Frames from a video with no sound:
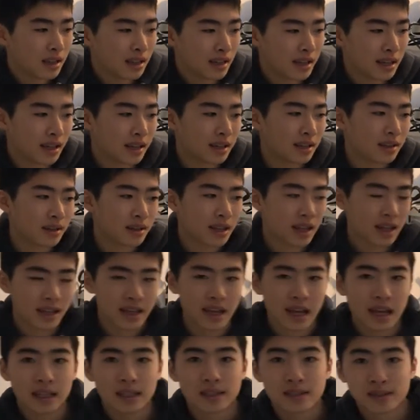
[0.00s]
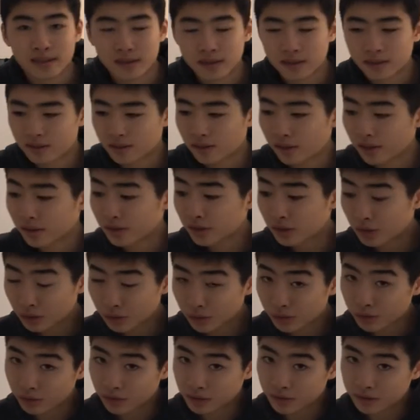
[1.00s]
like they get certain
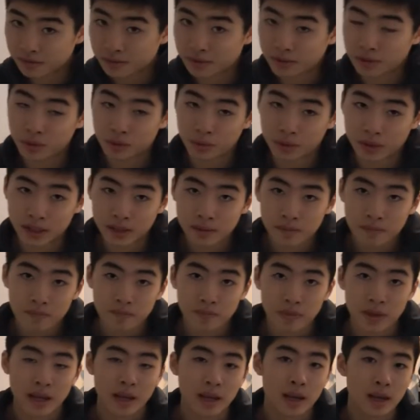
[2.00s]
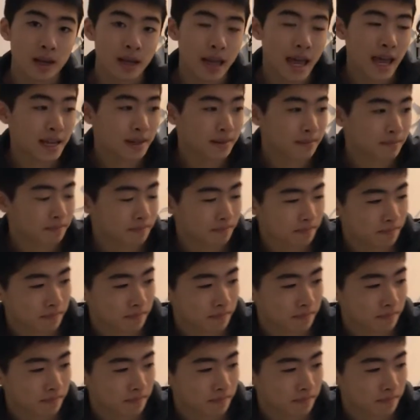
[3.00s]
nutrients from the wood, and